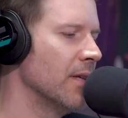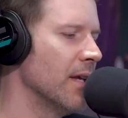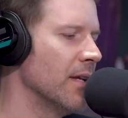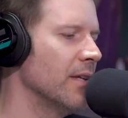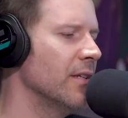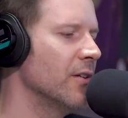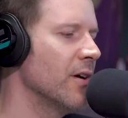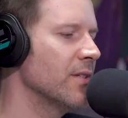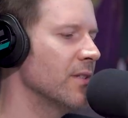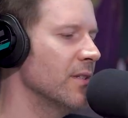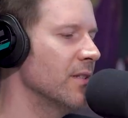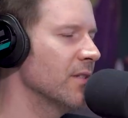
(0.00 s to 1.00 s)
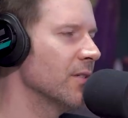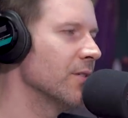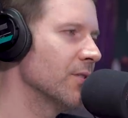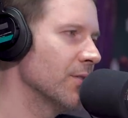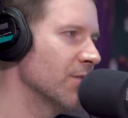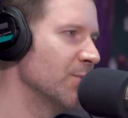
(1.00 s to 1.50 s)
And, you know, I see this
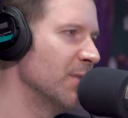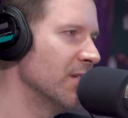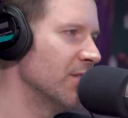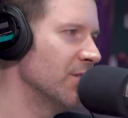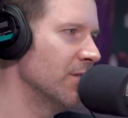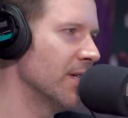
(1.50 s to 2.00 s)
on social media too,